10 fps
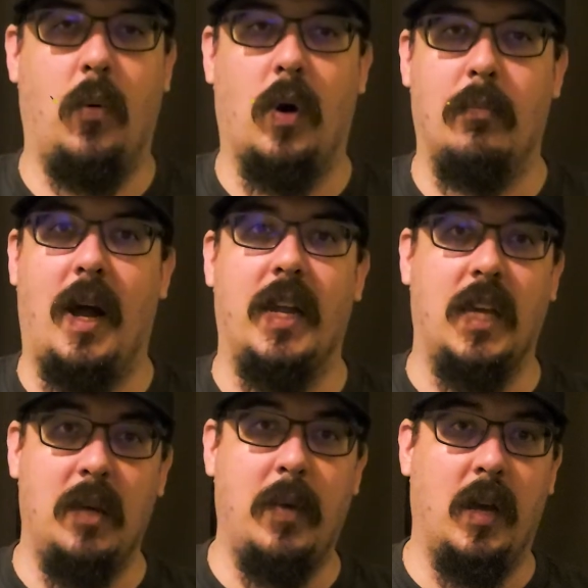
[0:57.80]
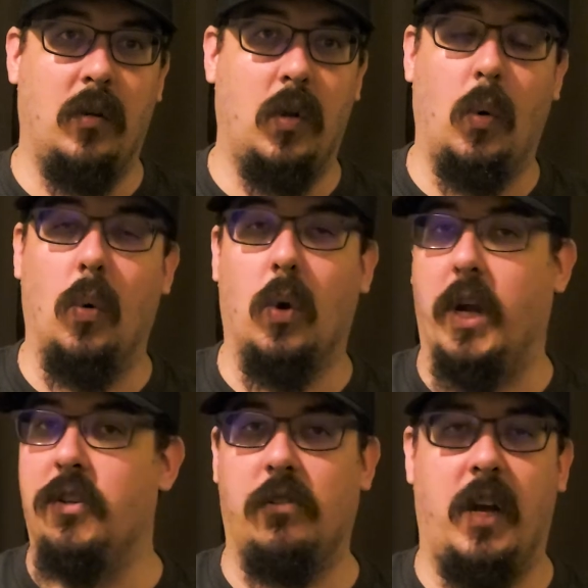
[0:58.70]
for my email or
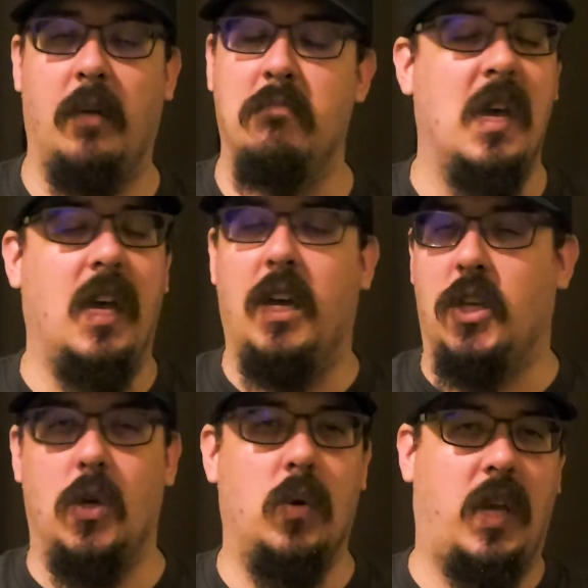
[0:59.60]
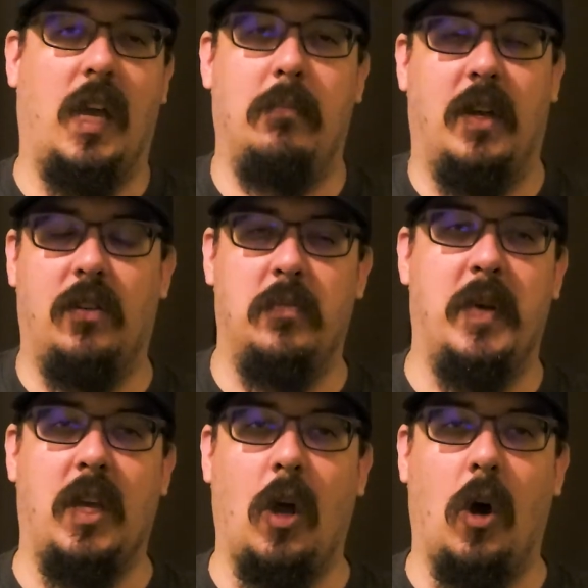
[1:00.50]
Instagram. You can message
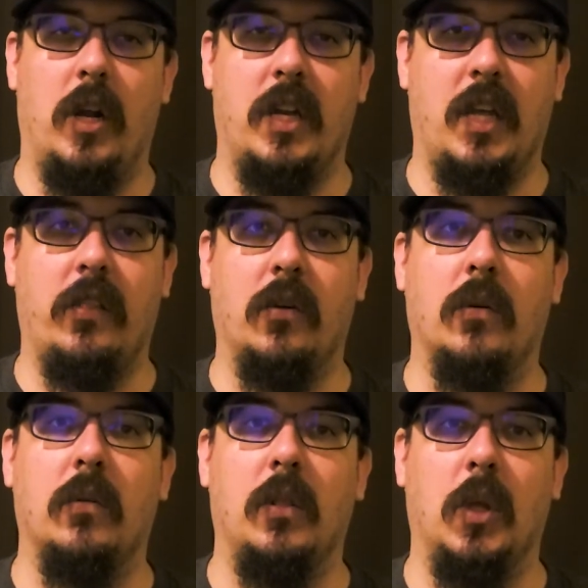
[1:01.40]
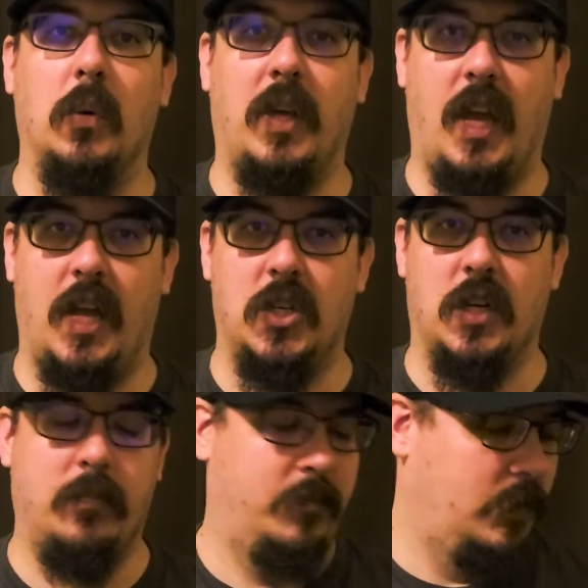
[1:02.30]
me on either
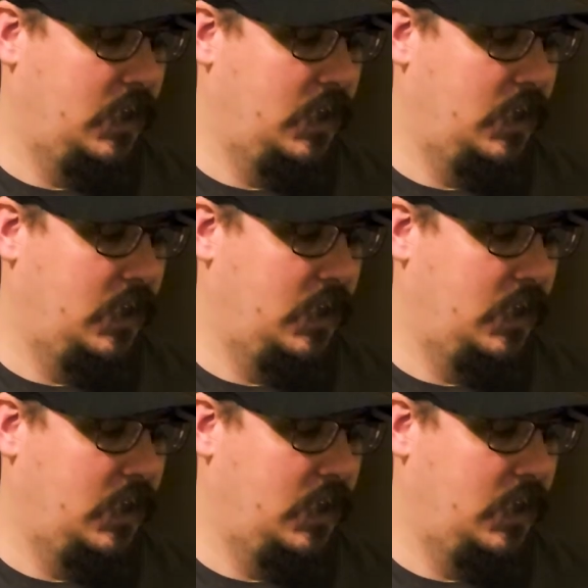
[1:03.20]
location.